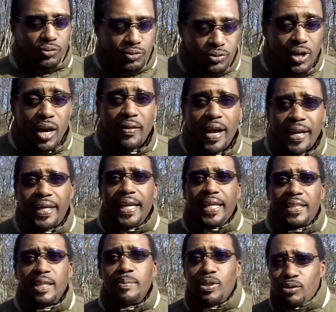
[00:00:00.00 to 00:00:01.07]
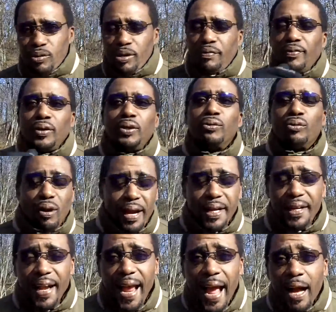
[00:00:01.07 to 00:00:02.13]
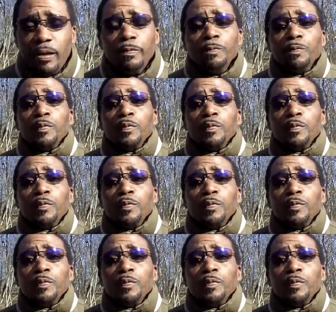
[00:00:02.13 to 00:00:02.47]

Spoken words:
Sorry, I can't demonstrate for you right now.